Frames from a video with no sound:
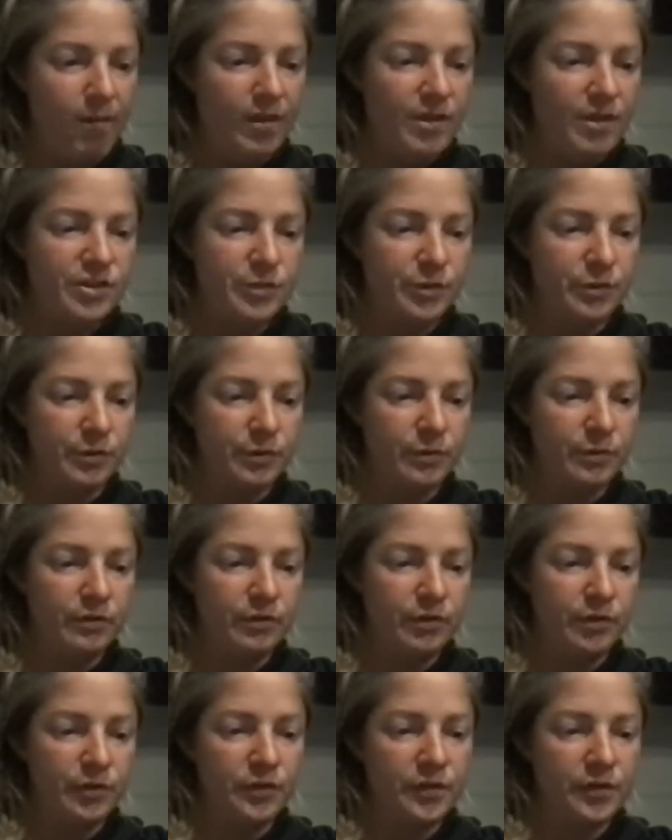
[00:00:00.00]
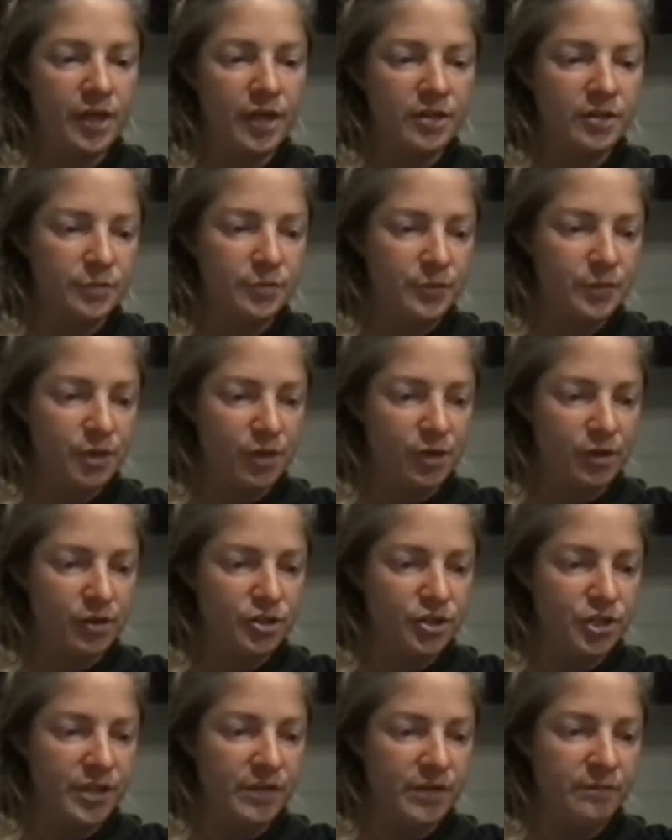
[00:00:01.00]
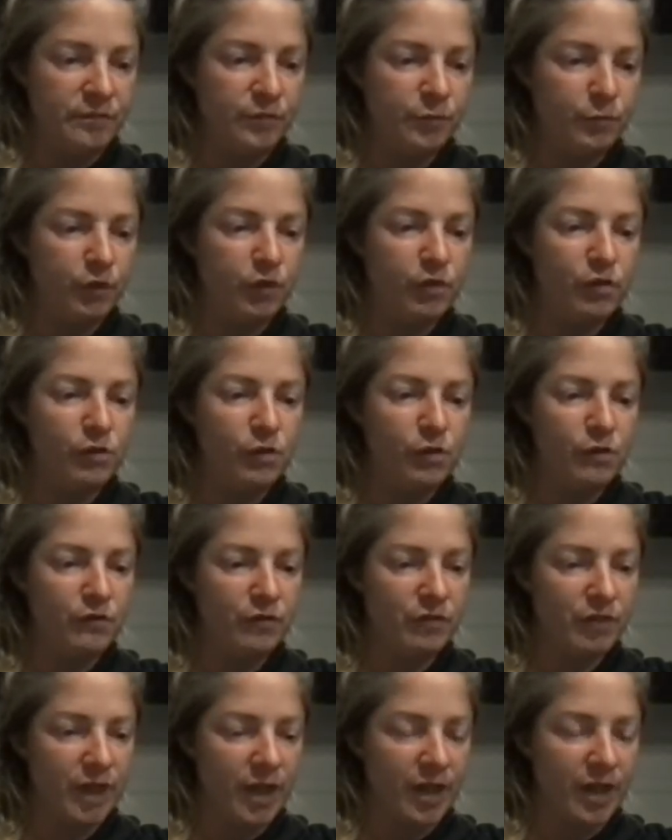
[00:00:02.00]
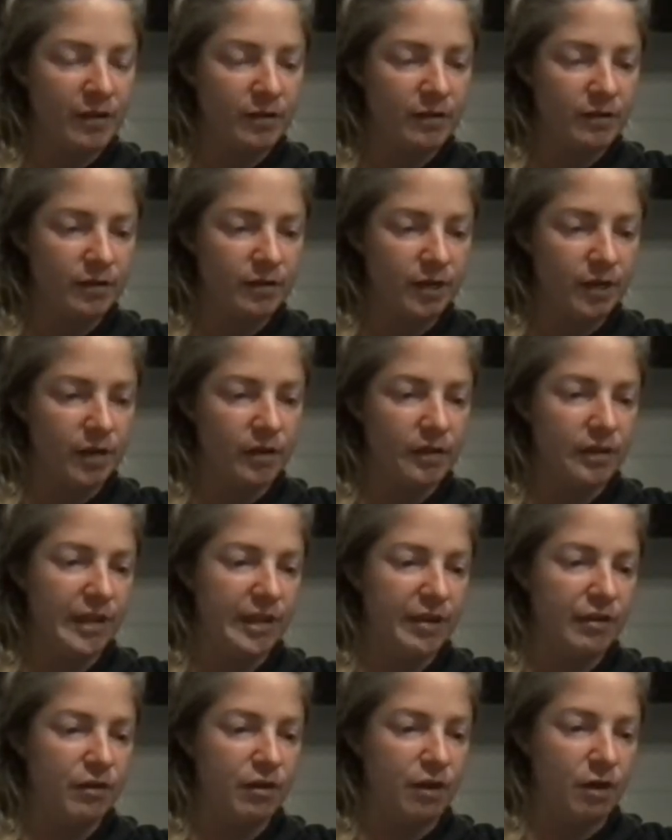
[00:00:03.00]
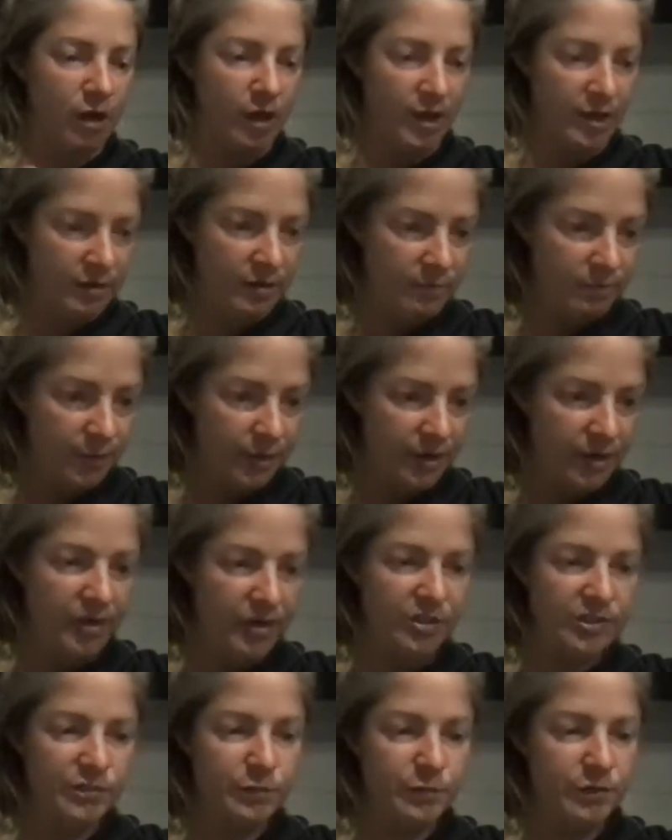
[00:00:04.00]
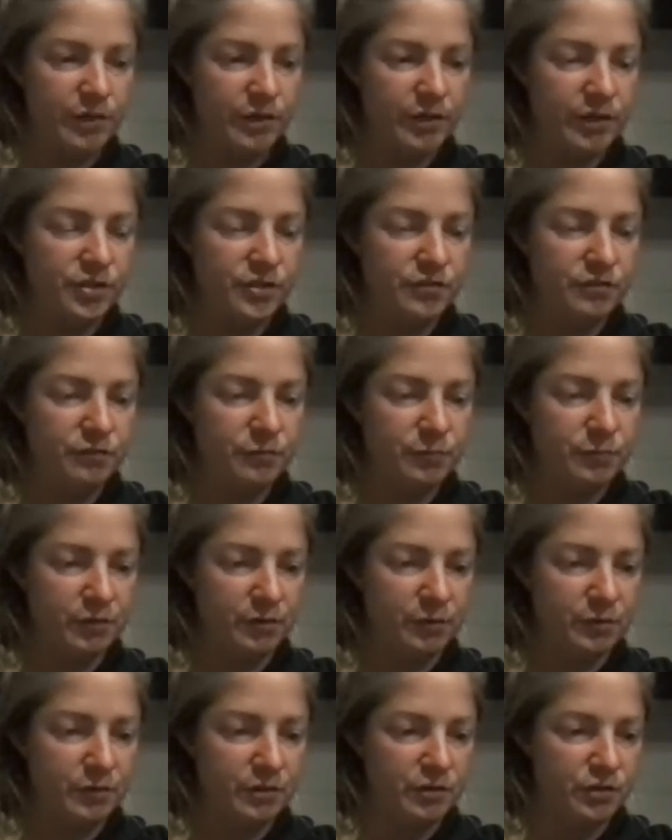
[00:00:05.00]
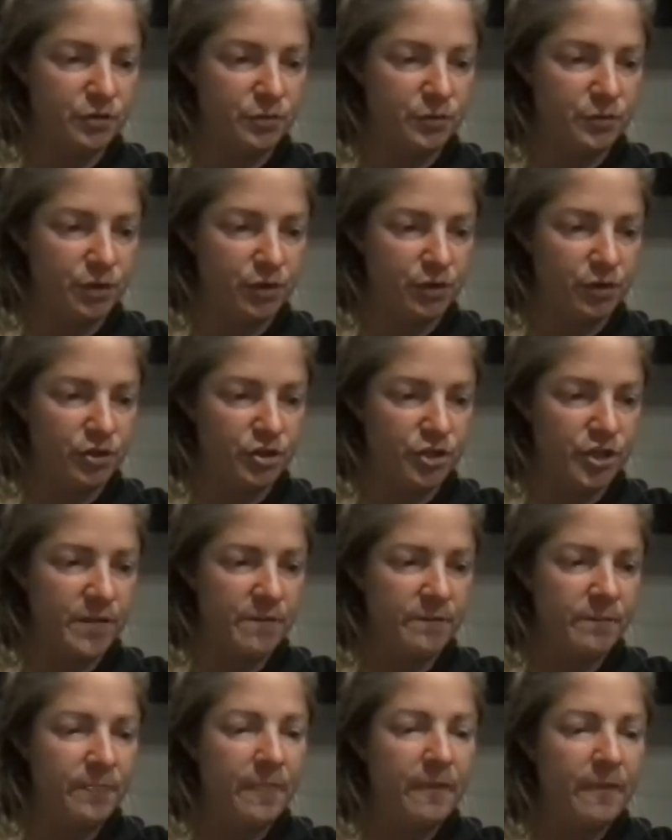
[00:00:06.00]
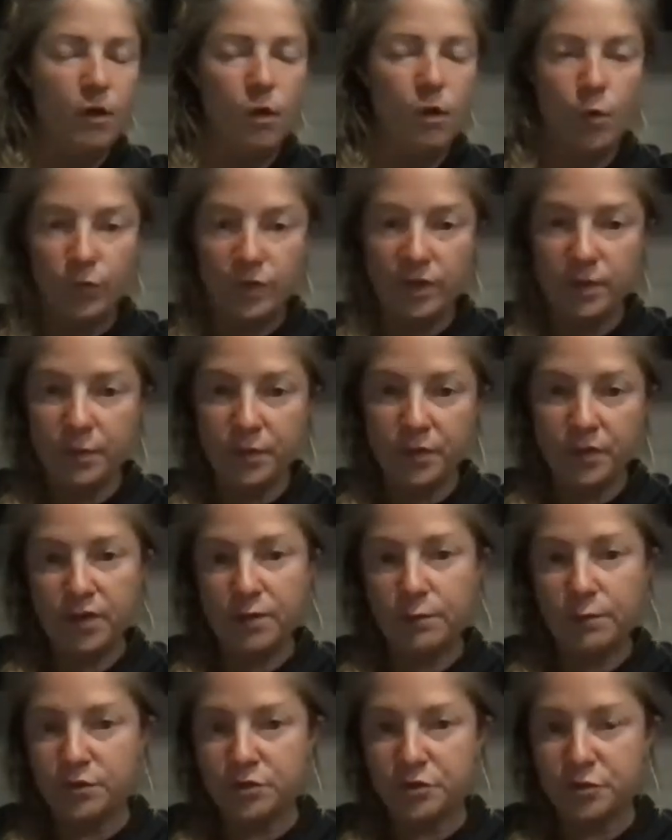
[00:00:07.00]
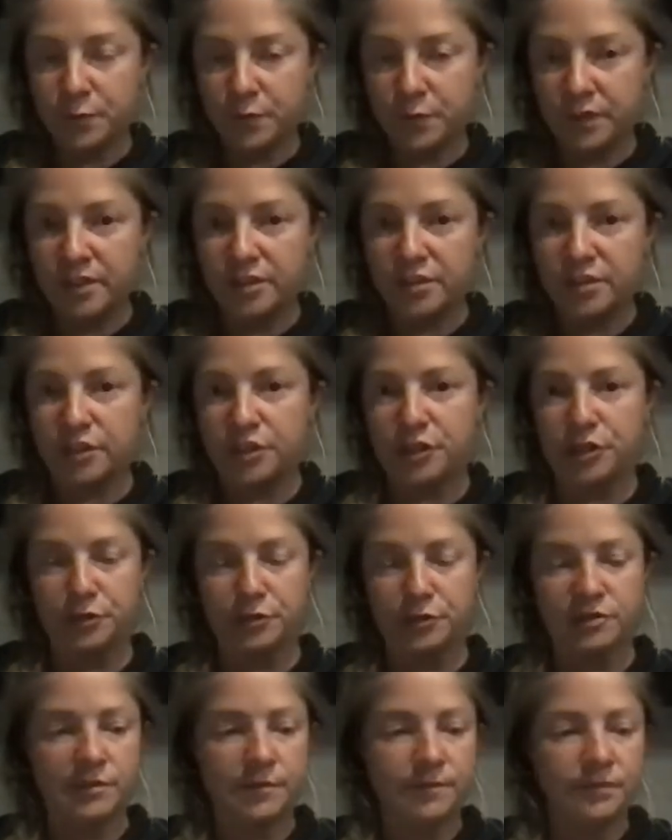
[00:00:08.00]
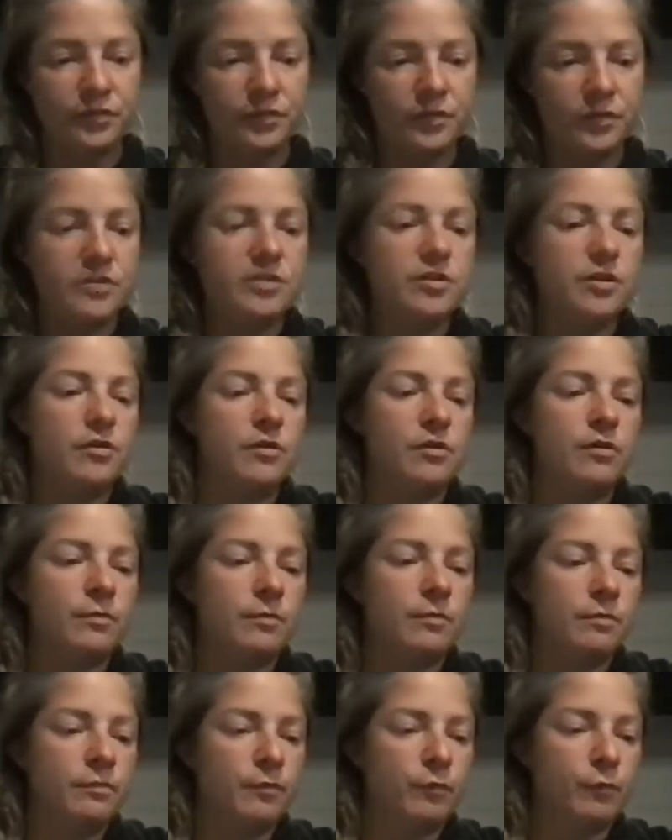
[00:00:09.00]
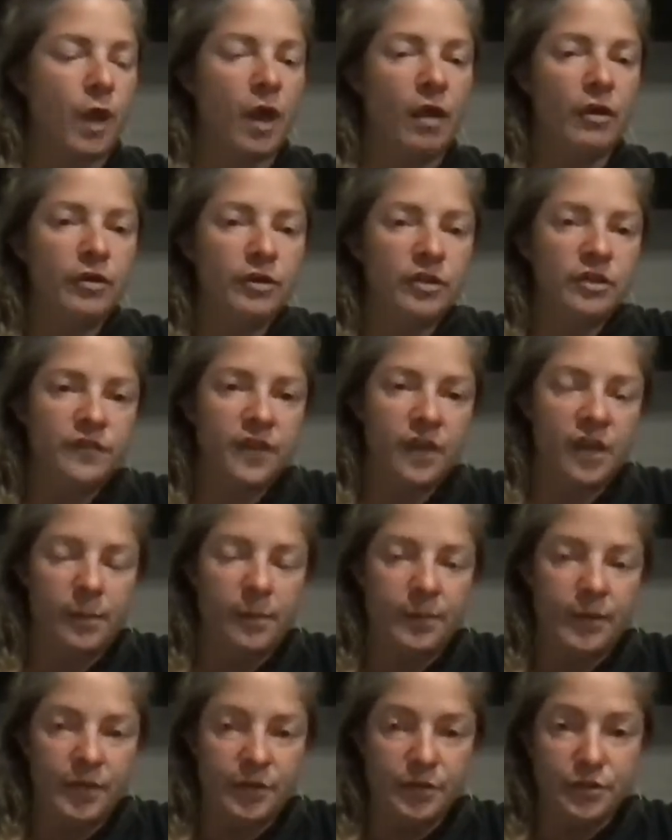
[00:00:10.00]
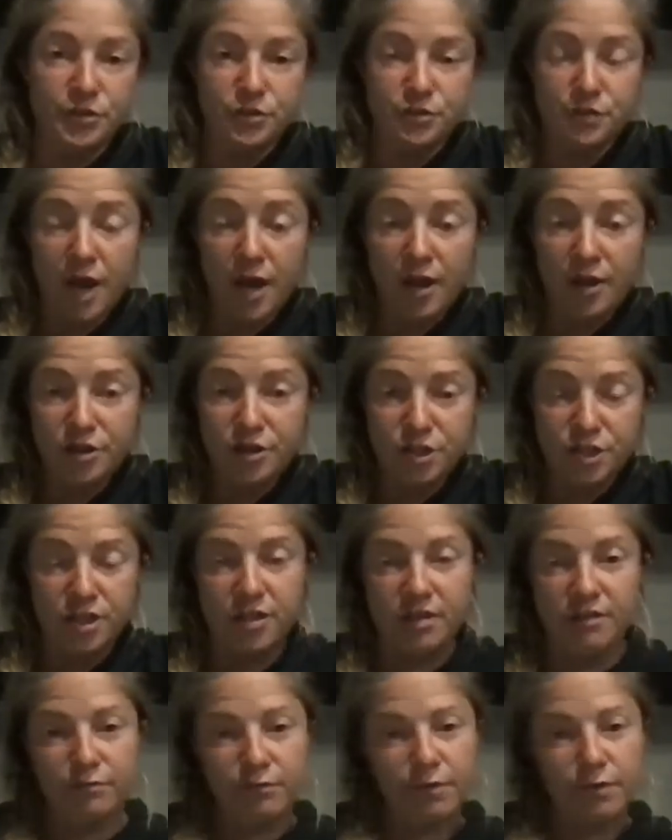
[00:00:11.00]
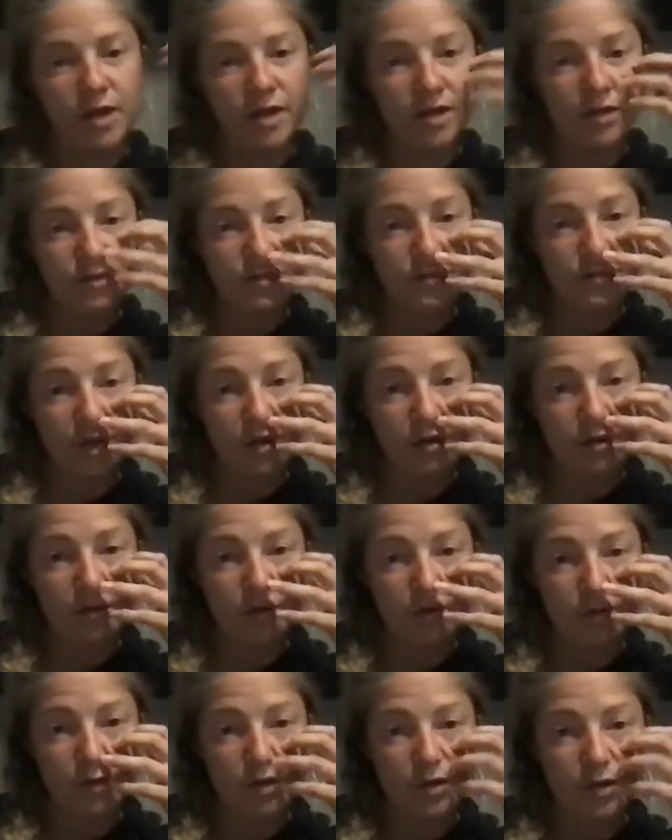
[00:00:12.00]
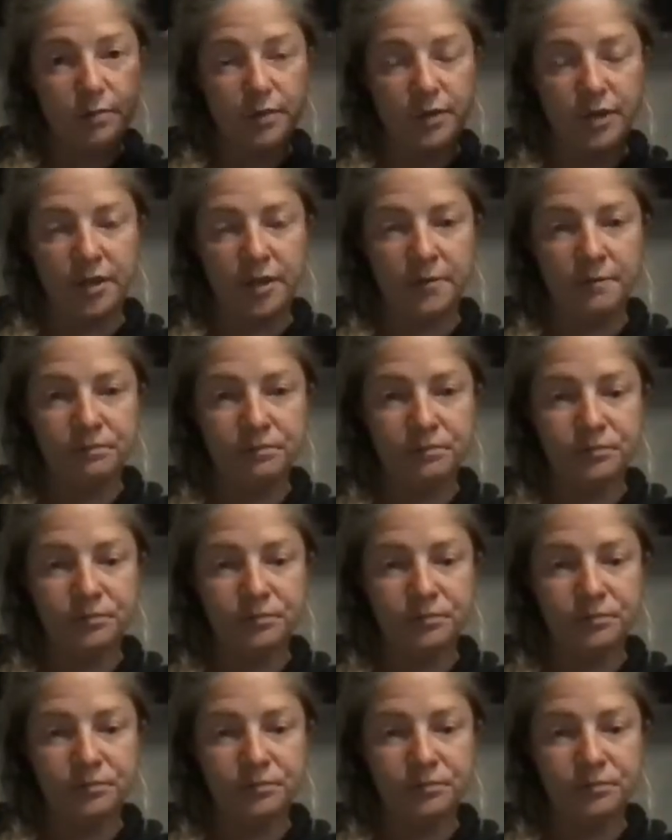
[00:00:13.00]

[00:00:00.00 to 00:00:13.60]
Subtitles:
So learn that terminology. We'll go over that later on, but I just want to get you familiar with the terminology. Only put in what you're willing to lose. So while you're developing your strategy of what kind of trader you want to be,